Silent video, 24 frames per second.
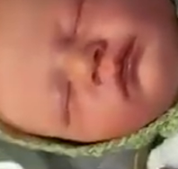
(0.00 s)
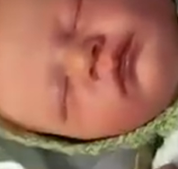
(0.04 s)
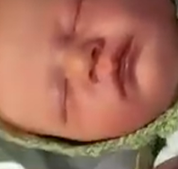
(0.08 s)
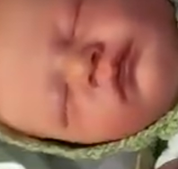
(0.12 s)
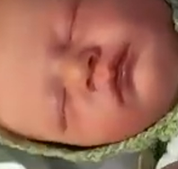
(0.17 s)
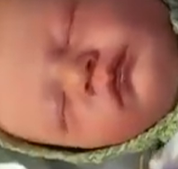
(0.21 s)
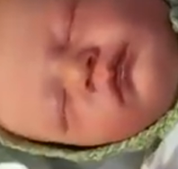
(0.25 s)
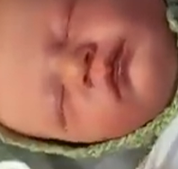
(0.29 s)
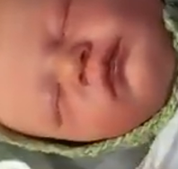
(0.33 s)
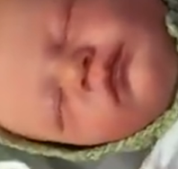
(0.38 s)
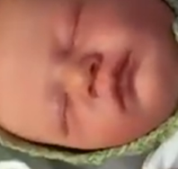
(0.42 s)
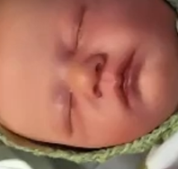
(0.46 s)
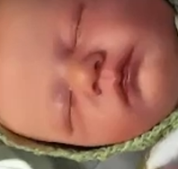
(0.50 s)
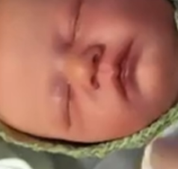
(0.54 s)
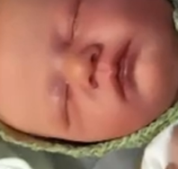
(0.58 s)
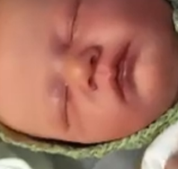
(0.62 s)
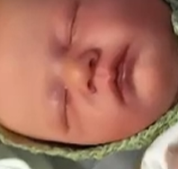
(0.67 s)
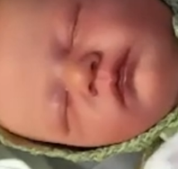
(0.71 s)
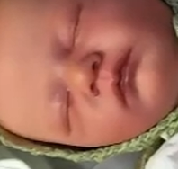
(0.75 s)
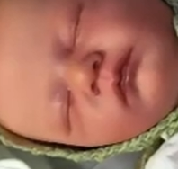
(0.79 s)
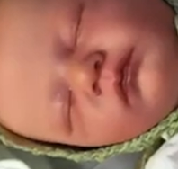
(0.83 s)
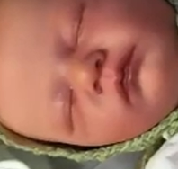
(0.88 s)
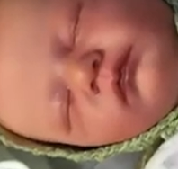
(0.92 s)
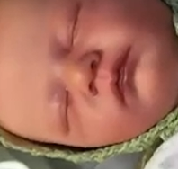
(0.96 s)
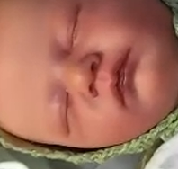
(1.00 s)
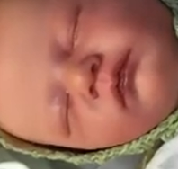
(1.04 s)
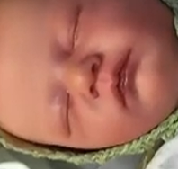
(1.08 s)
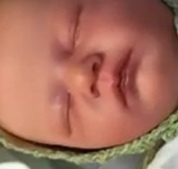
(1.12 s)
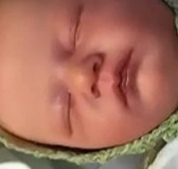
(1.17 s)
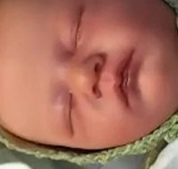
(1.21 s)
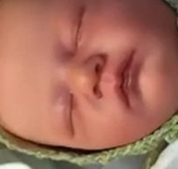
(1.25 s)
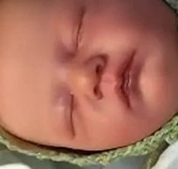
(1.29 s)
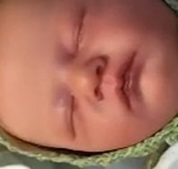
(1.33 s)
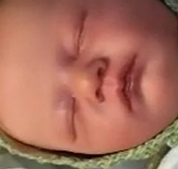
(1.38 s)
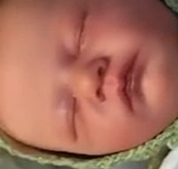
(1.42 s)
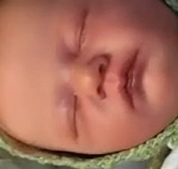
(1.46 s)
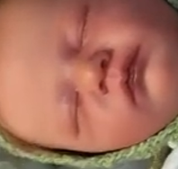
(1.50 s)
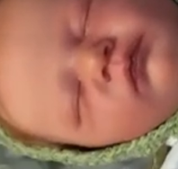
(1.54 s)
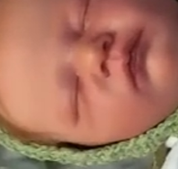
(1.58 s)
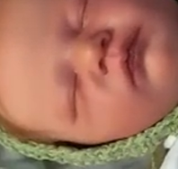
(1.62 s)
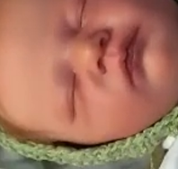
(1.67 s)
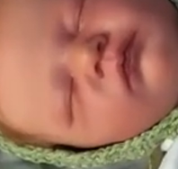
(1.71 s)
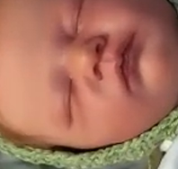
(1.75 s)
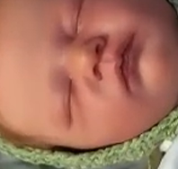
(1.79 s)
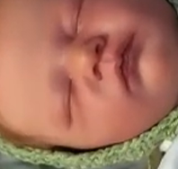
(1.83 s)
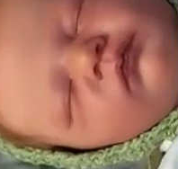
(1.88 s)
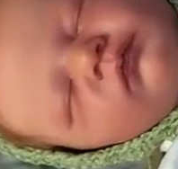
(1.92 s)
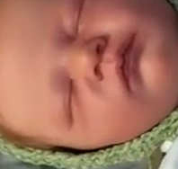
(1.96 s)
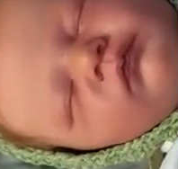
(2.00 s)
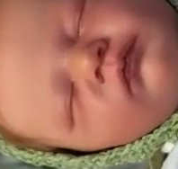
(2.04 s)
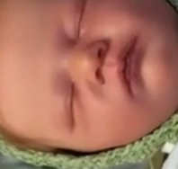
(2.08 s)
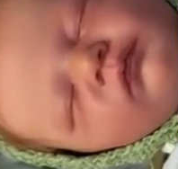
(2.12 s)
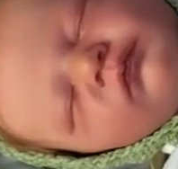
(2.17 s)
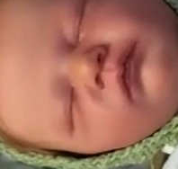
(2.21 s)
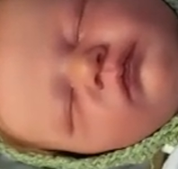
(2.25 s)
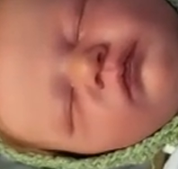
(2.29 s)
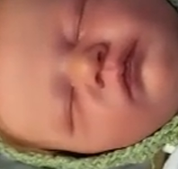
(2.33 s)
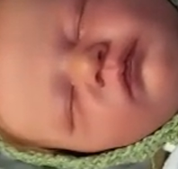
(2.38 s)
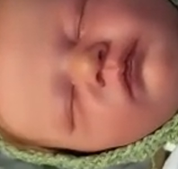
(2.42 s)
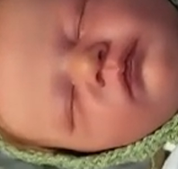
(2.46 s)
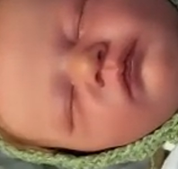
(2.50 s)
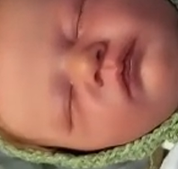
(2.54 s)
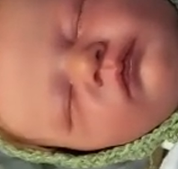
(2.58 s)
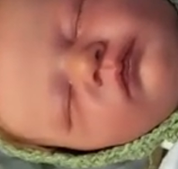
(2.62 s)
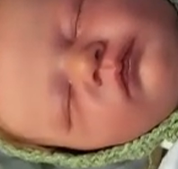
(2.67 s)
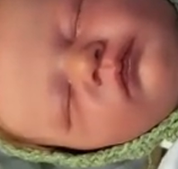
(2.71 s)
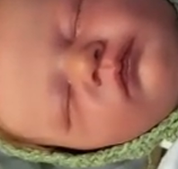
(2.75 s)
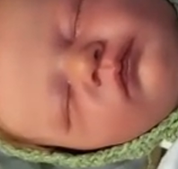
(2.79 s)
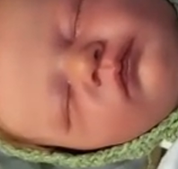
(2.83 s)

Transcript: the name Penelope? But